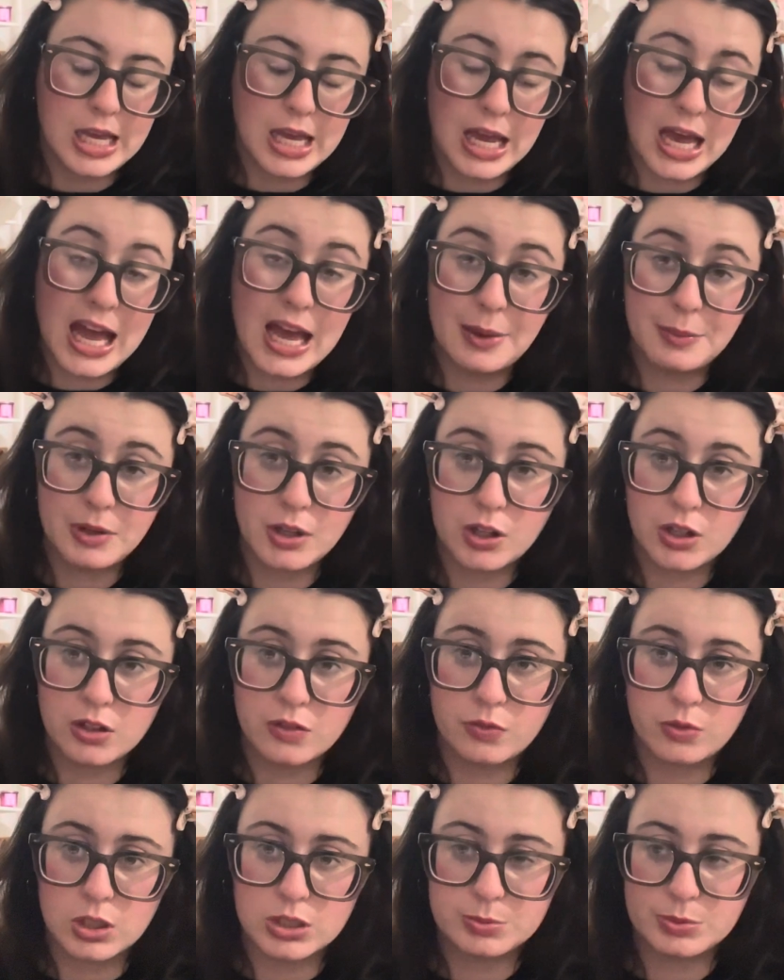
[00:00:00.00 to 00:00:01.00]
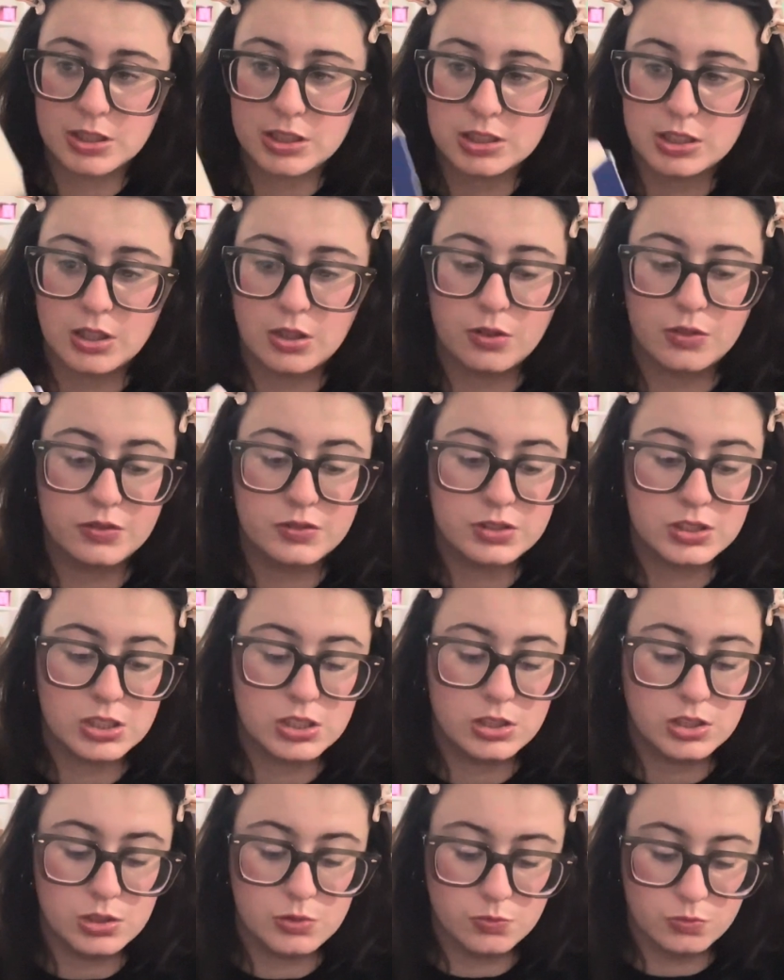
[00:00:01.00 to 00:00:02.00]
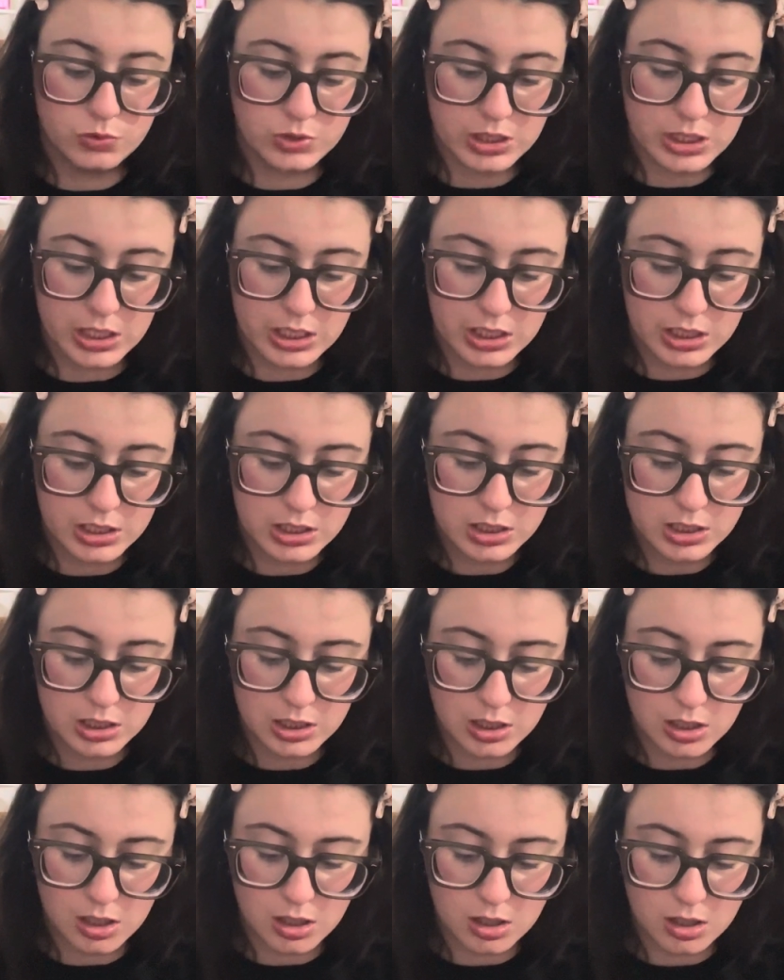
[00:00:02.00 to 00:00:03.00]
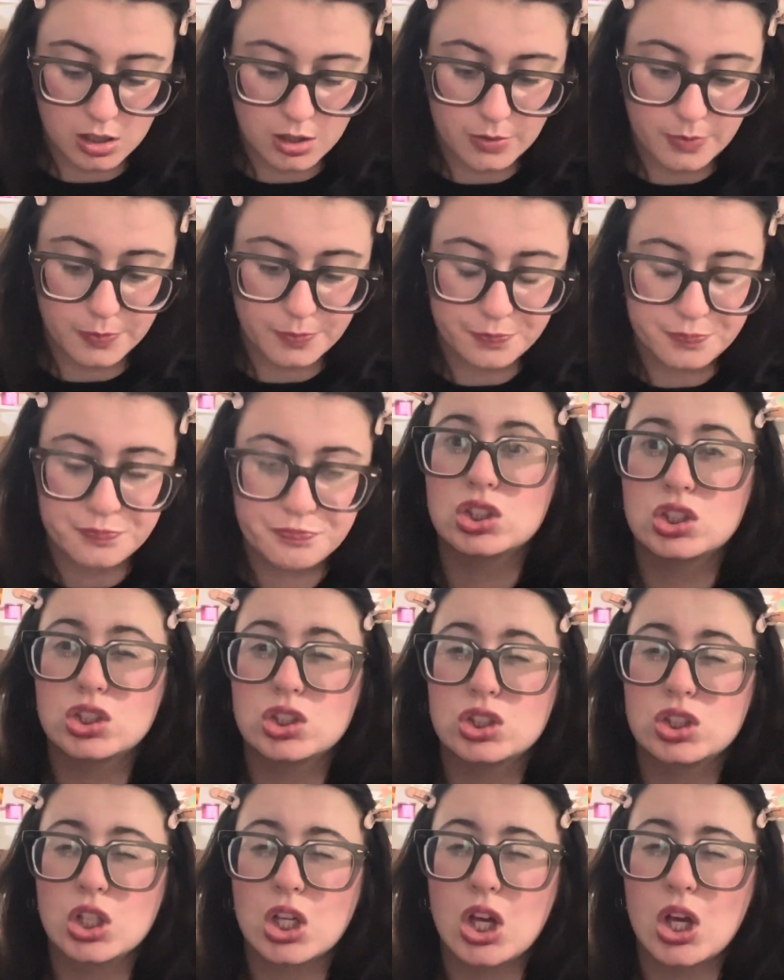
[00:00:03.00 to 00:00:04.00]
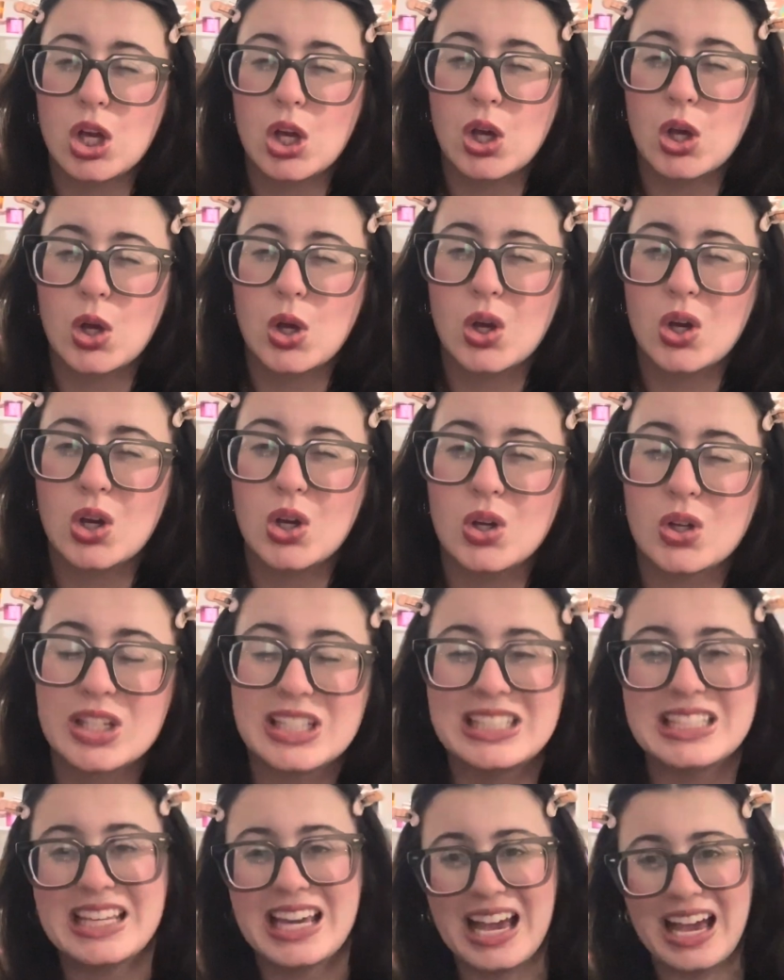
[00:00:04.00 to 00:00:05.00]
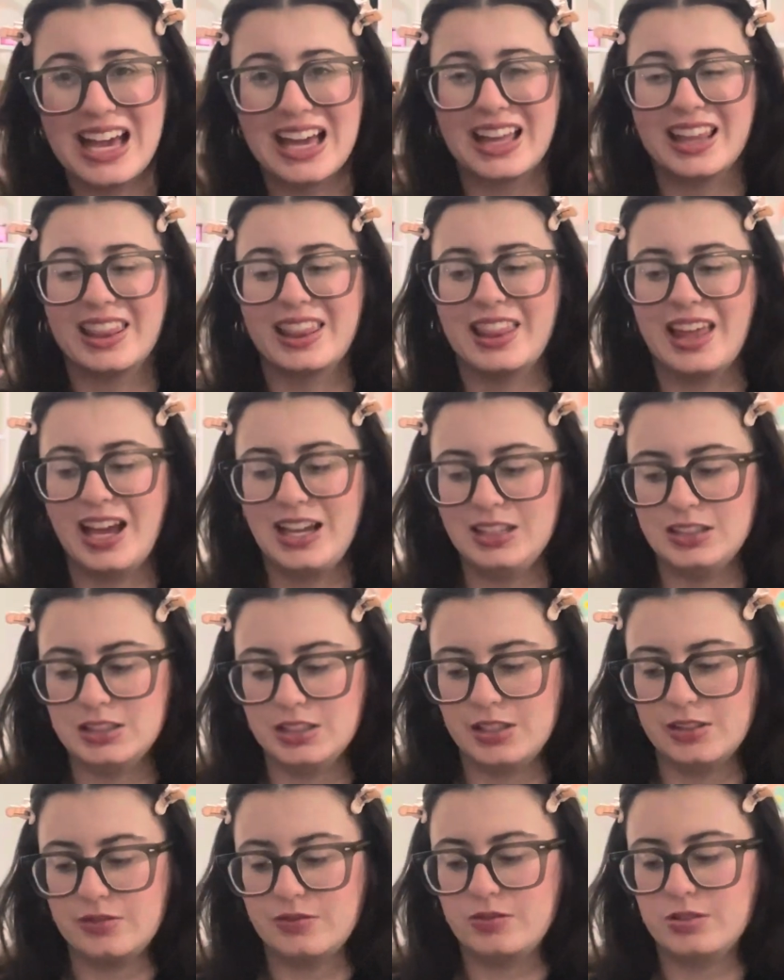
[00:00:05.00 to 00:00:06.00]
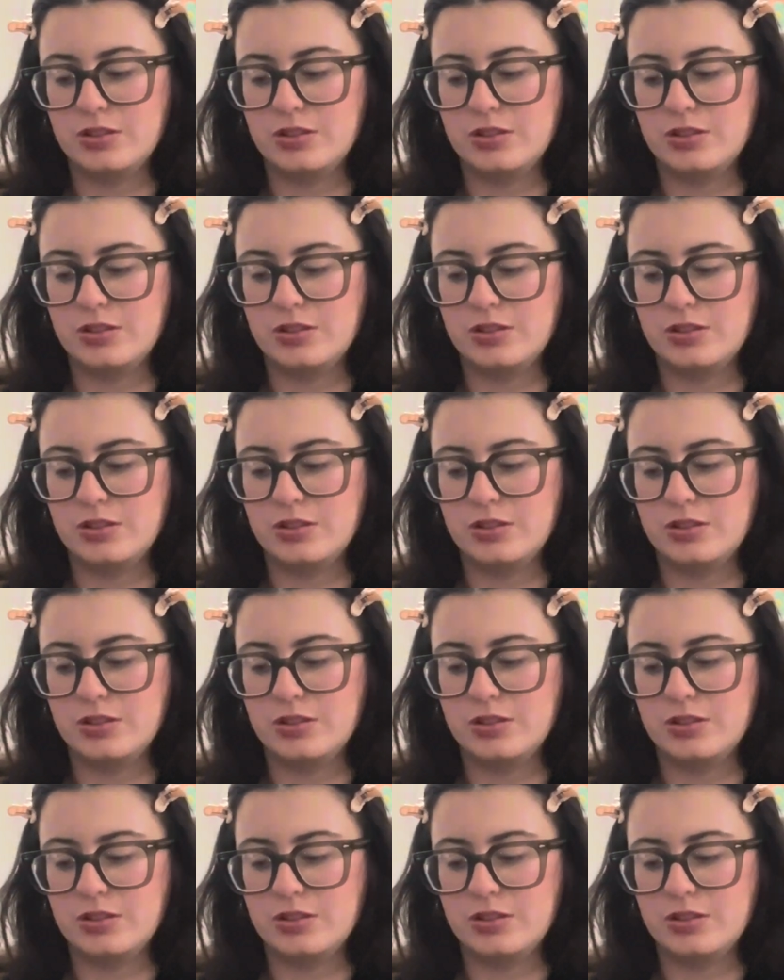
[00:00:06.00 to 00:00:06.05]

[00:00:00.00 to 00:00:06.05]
I'm not gonna force myself to read it. So yeah, that's it for